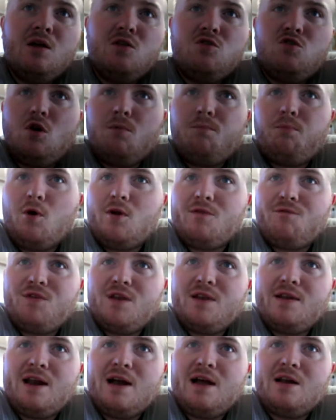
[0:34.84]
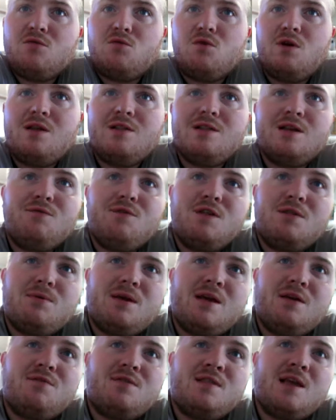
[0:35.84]
Dew point 59 degrees and a
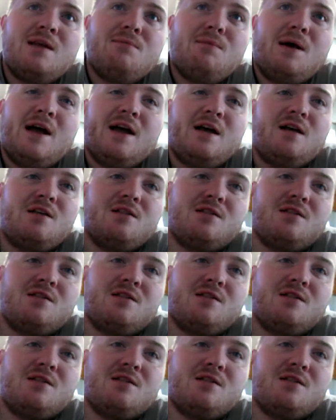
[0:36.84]
visibility of 10 miles.